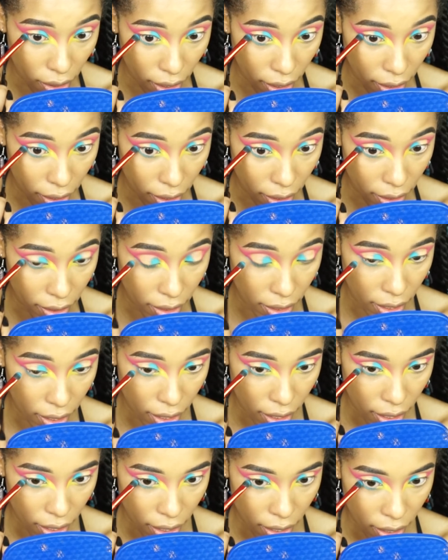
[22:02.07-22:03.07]
and
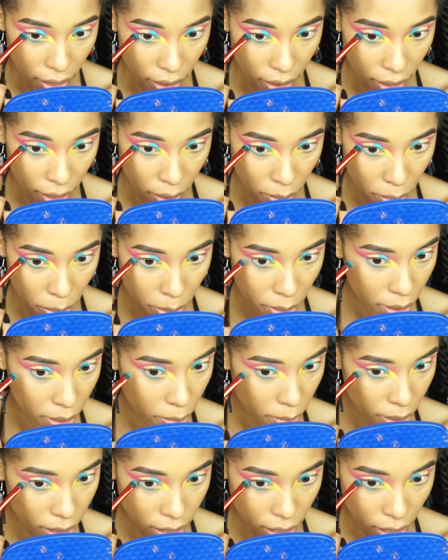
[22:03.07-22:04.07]
they were pretty
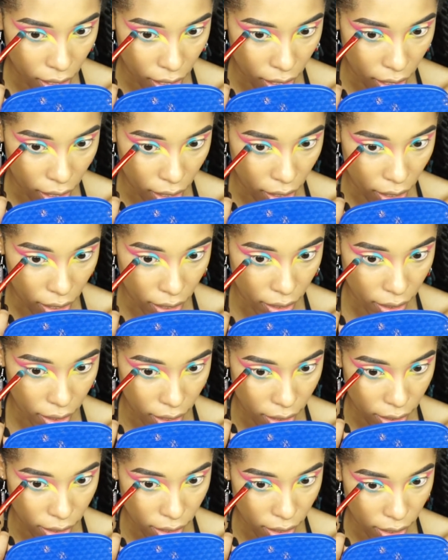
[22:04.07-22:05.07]
much like, "No,
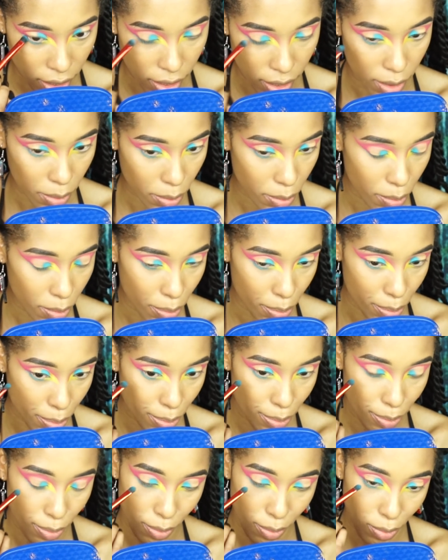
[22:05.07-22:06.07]
this is
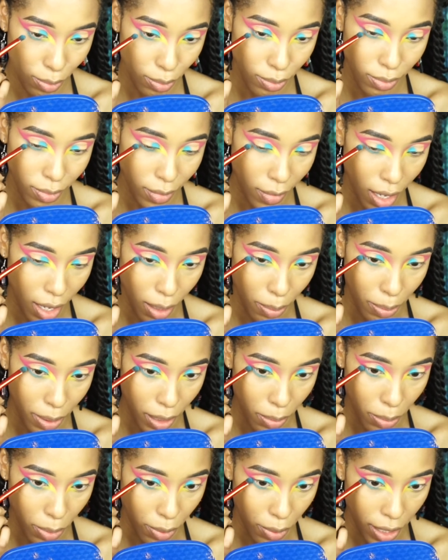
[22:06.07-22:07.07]
nah,
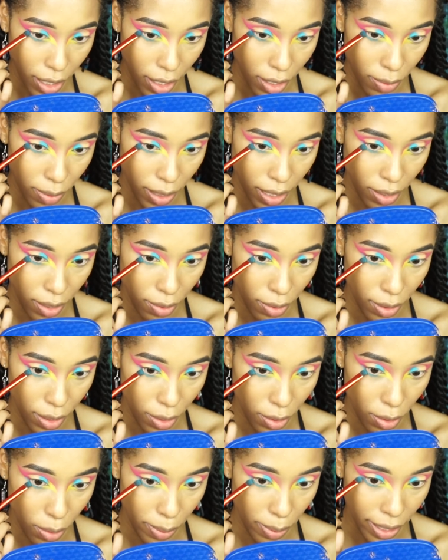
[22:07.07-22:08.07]
buddy boy, you ain't going
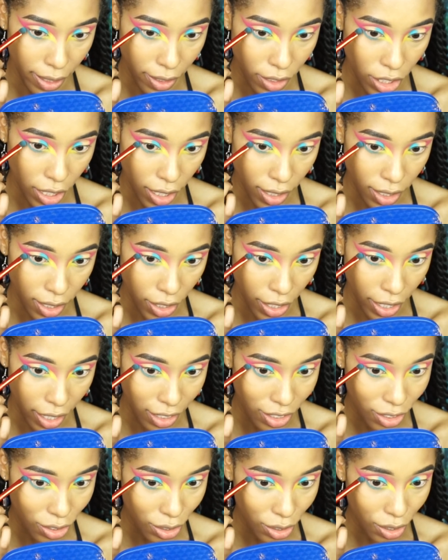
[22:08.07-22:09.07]
nowhere, Chester
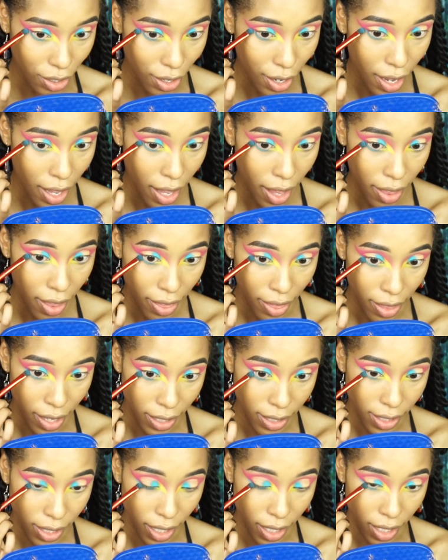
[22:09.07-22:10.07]
Hester.
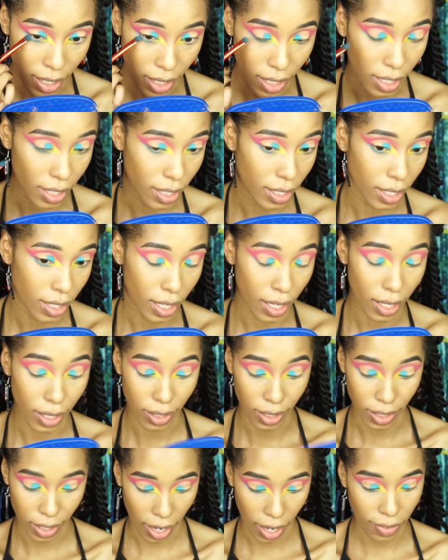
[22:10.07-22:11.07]
This is
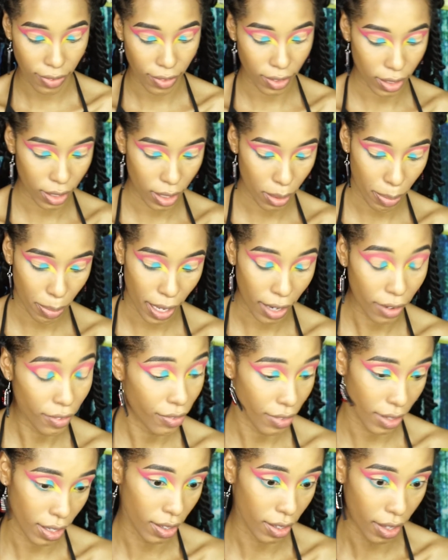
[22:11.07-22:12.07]
definitely
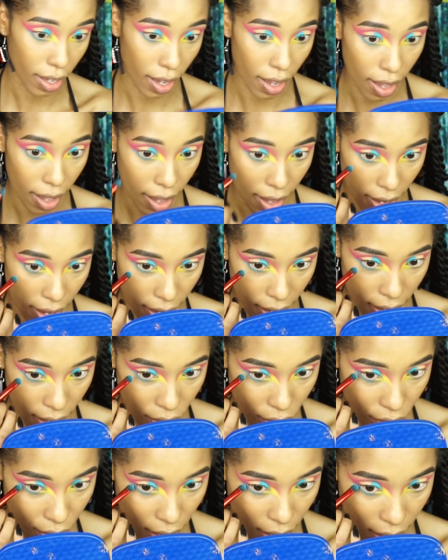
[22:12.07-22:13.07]
pedophilia,
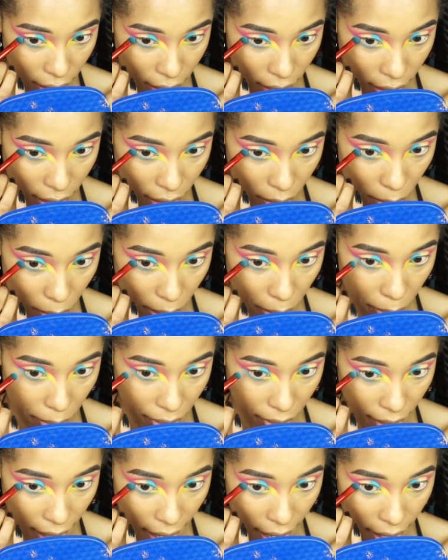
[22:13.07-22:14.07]
and you're not gonna get away
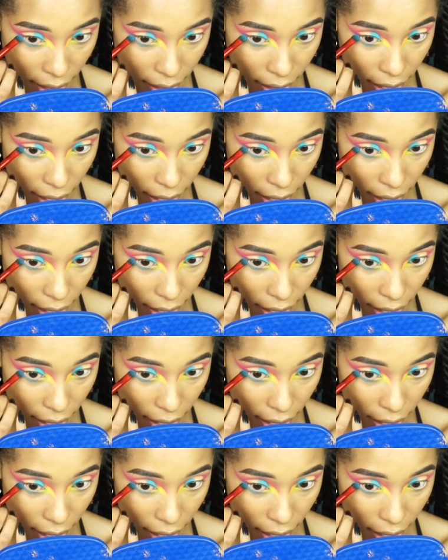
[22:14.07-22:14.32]
with that